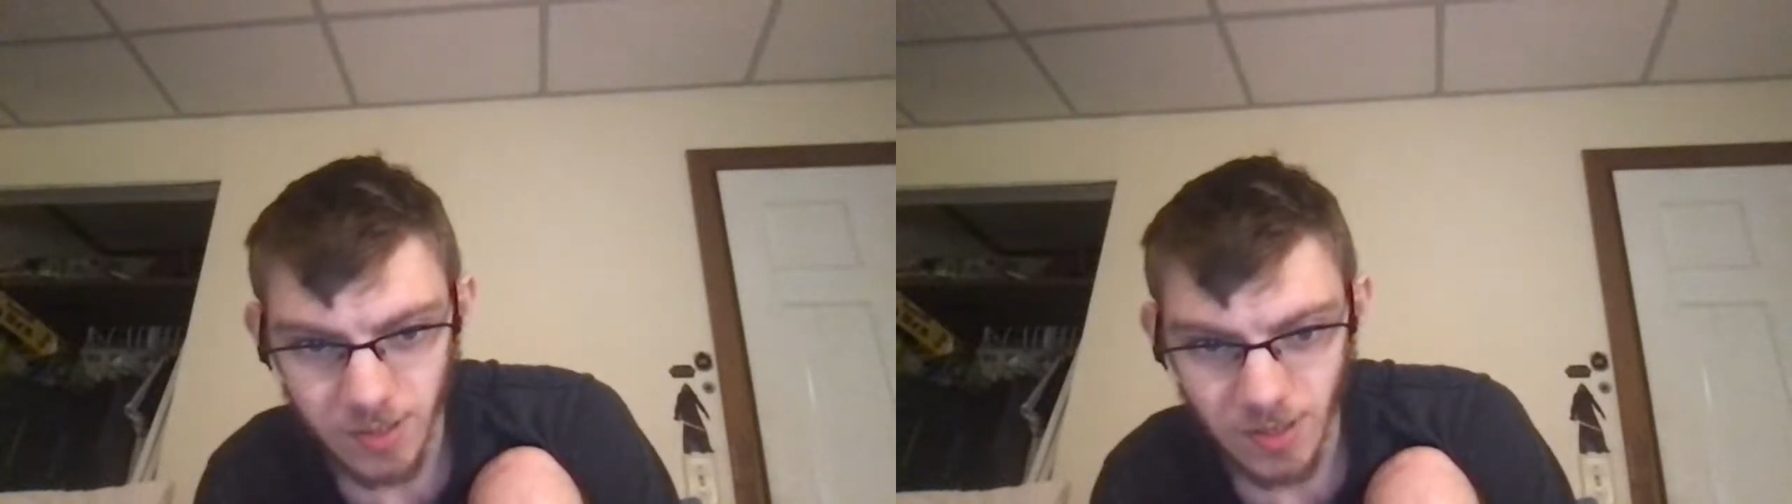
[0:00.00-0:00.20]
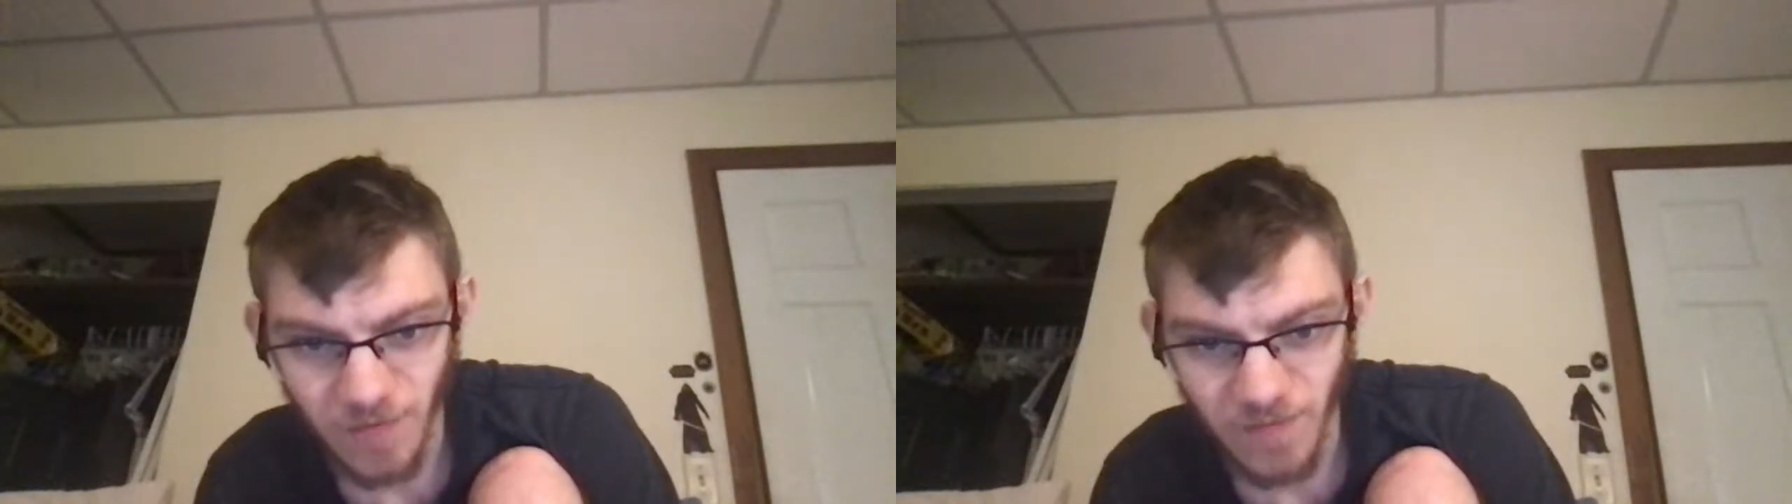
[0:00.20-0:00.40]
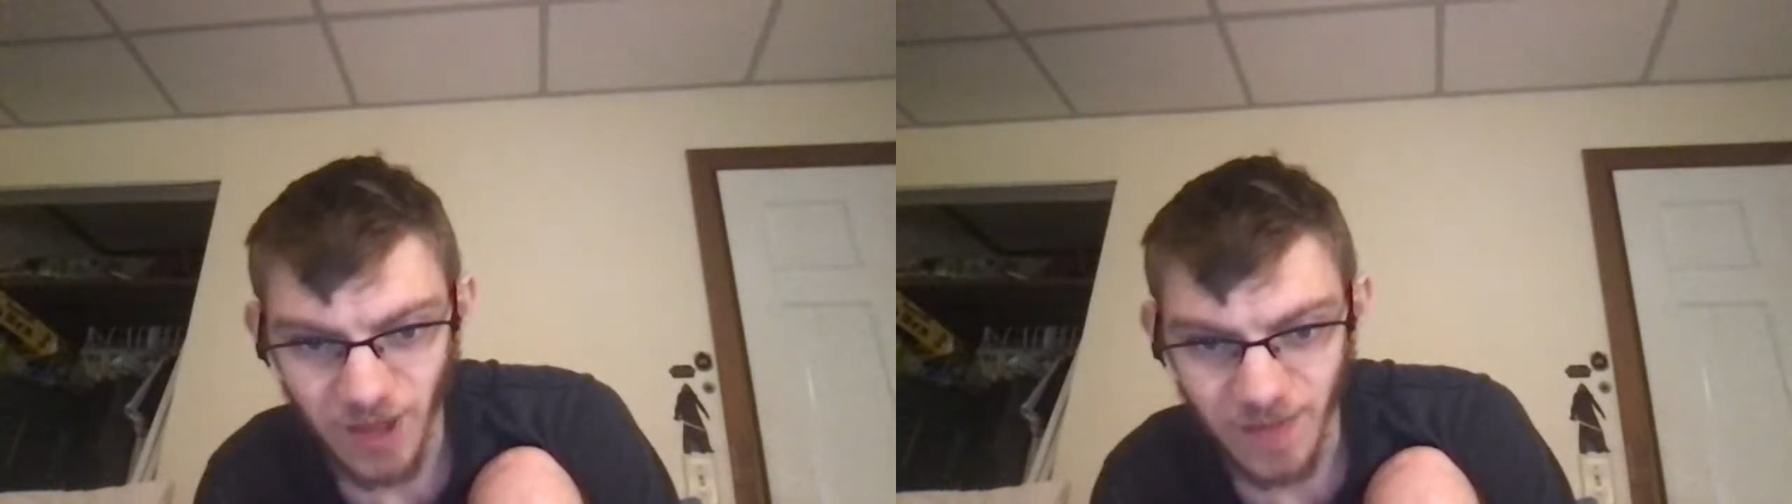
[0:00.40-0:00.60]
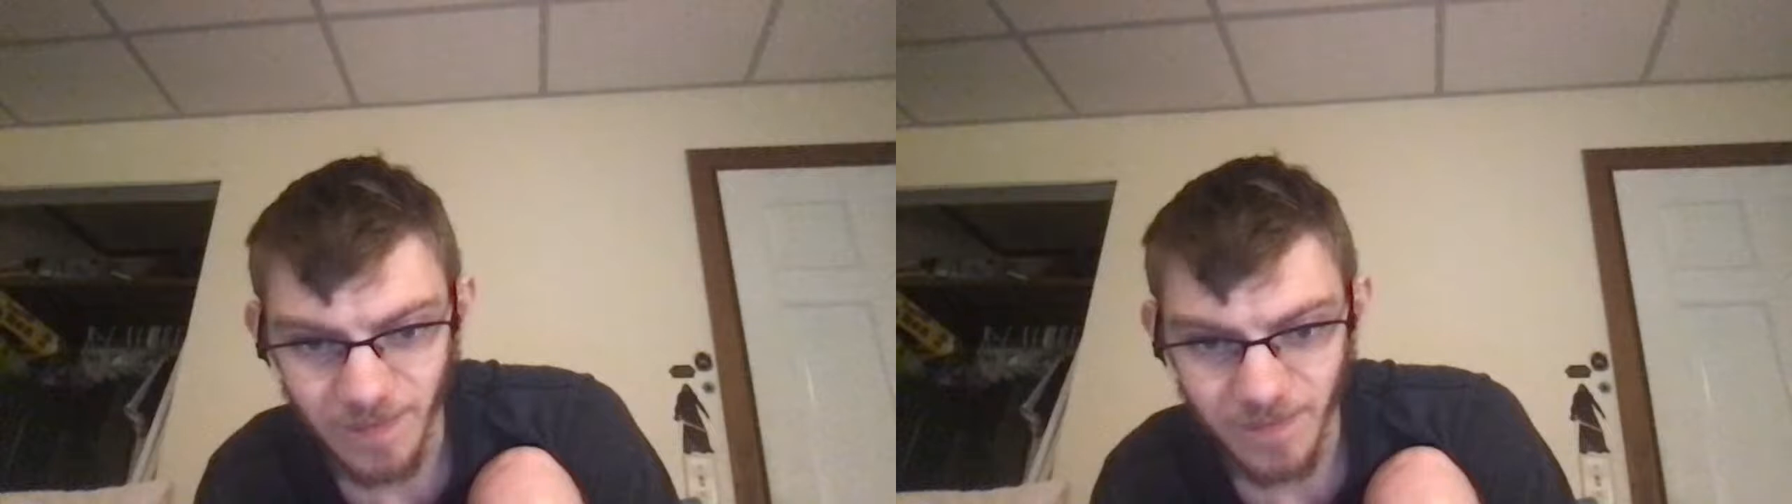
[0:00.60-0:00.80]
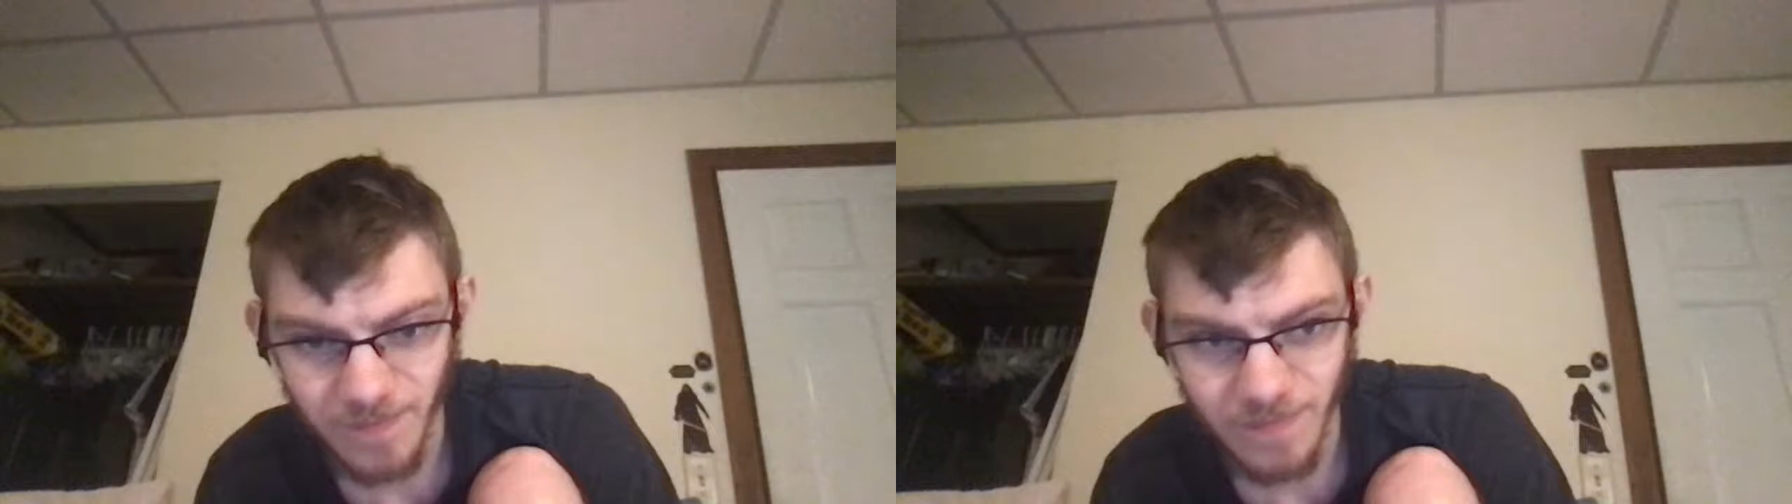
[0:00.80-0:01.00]
stuff
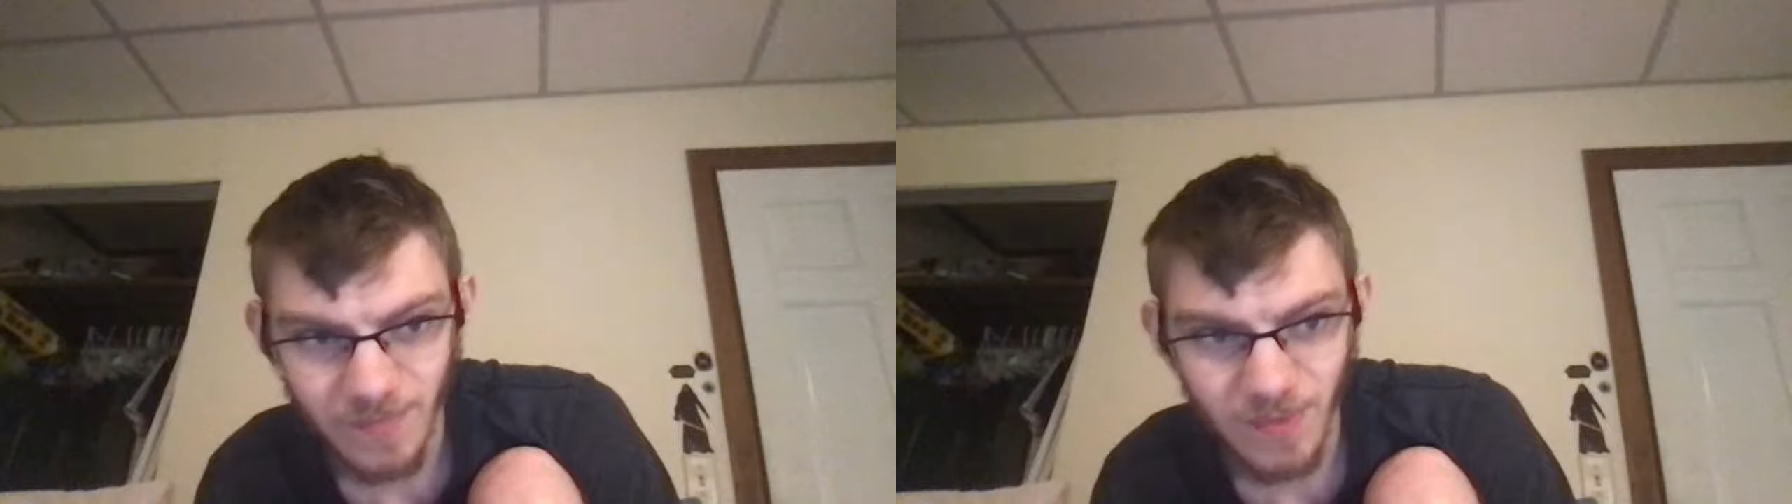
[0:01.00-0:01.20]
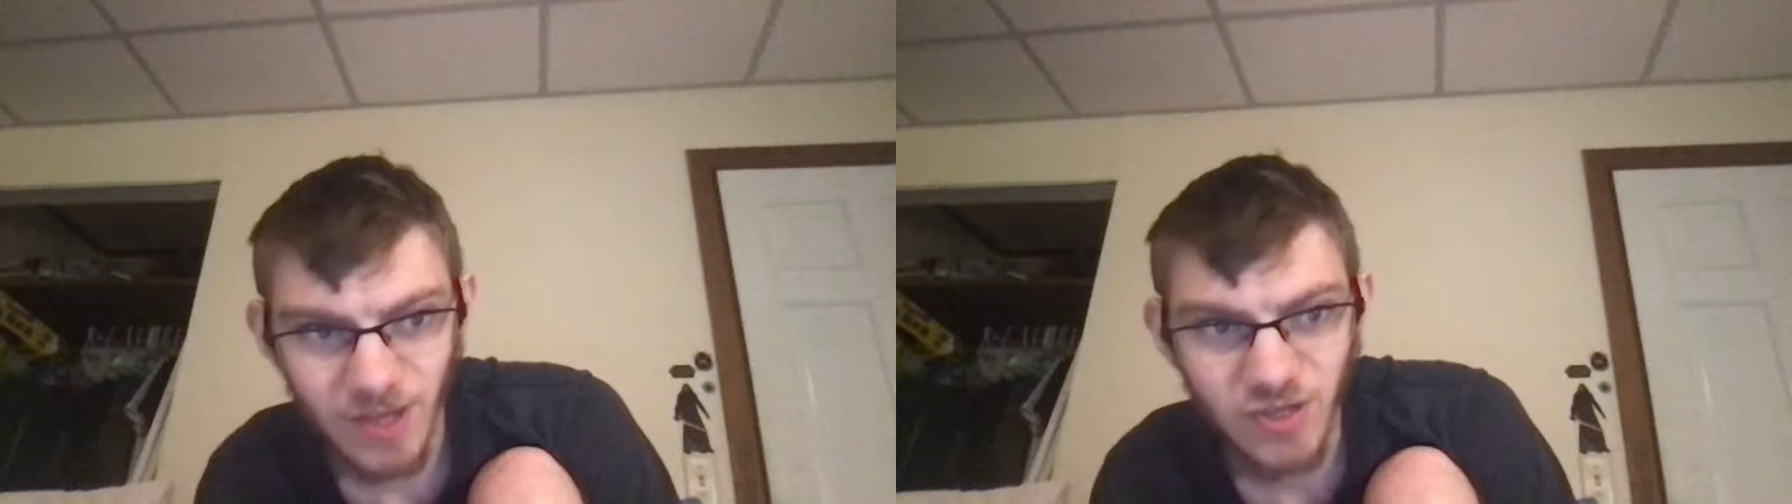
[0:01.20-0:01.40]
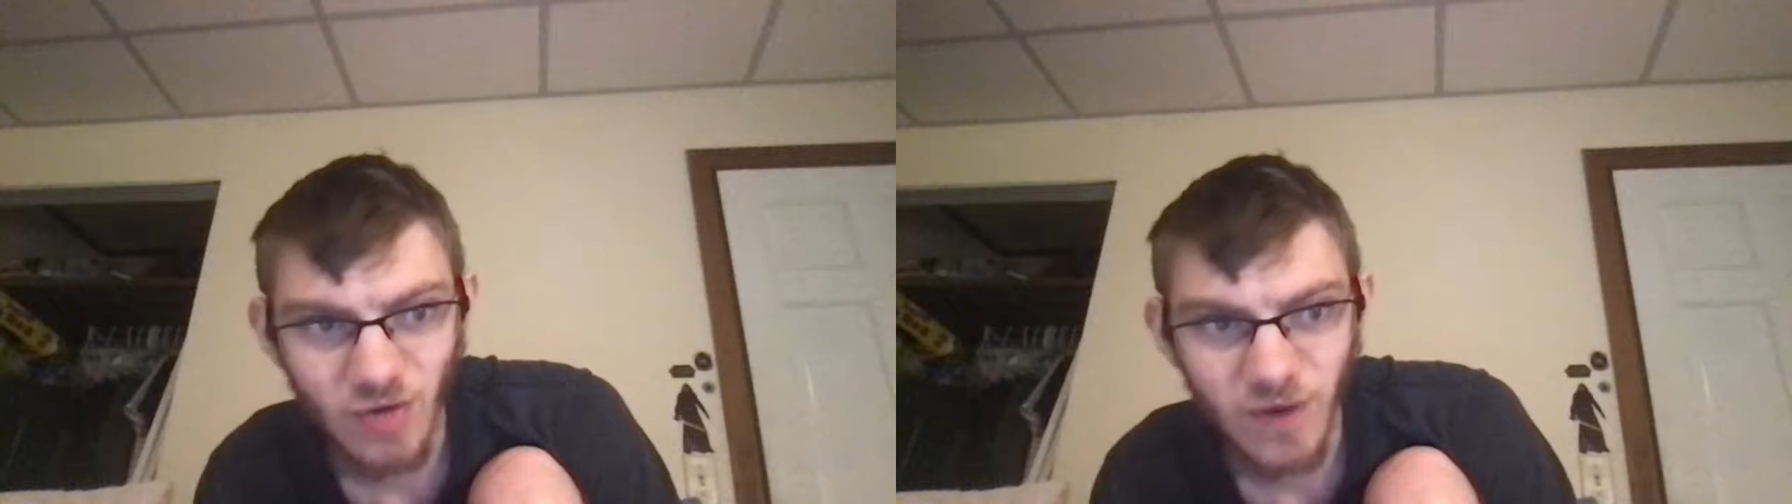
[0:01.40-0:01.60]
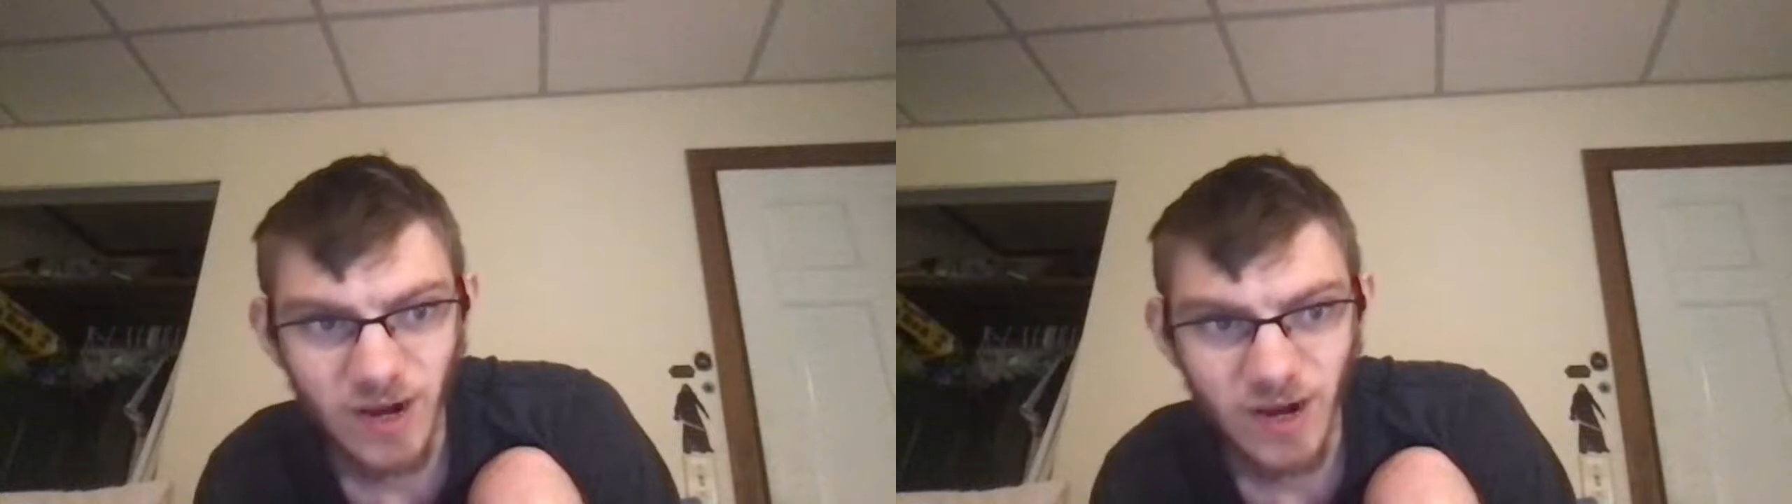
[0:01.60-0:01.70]
that it's